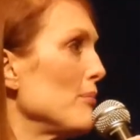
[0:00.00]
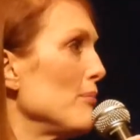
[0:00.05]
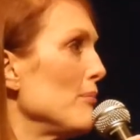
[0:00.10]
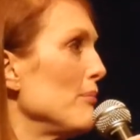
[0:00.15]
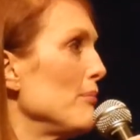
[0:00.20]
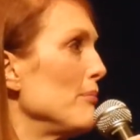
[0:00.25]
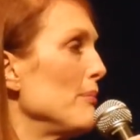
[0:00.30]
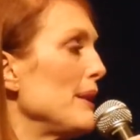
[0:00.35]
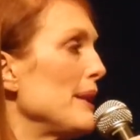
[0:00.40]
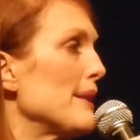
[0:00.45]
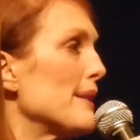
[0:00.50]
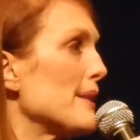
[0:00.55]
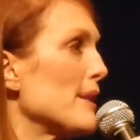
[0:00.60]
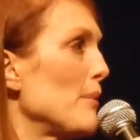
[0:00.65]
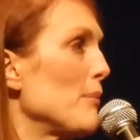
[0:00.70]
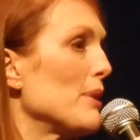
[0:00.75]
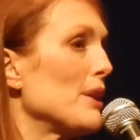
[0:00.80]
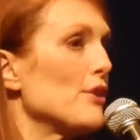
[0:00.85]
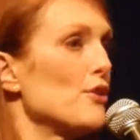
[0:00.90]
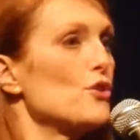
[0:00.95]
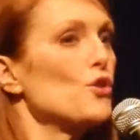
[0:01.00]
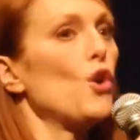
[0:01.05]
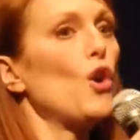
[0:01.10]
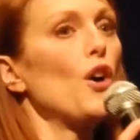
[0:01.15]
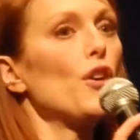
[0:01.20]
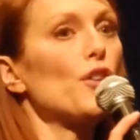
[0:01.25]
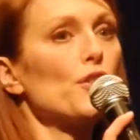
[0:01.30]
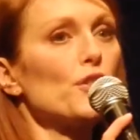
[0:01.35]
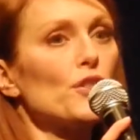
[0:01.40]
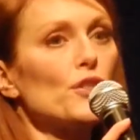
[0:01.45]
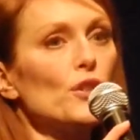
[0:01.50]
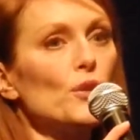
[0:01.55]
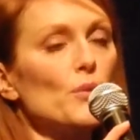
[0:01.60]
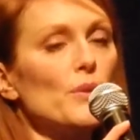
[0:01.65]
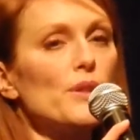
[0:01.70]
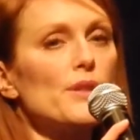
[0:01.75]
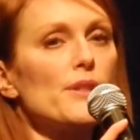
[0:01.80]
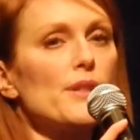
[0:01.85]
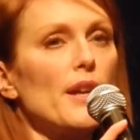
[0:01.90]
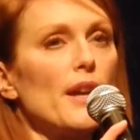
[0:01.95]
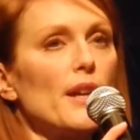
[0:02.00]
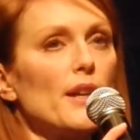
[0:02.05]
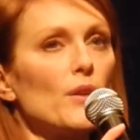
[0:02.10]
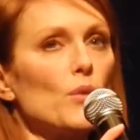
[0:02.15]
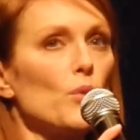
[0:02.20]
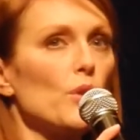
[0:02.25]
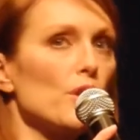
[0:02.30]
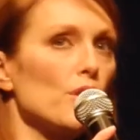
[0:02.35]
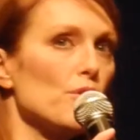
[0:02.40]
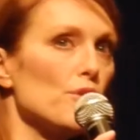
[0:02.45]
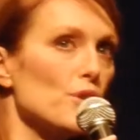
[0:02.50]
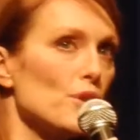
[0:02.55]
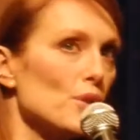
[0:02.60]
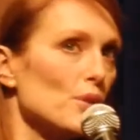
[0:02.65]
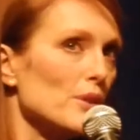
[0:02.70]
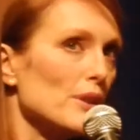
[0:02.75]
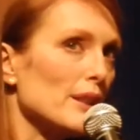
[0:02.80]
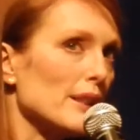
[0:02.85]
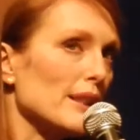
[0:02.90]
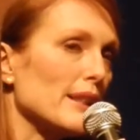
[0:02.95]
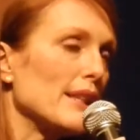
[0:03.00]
meet somebody's daughter who would say, "What are you doing?"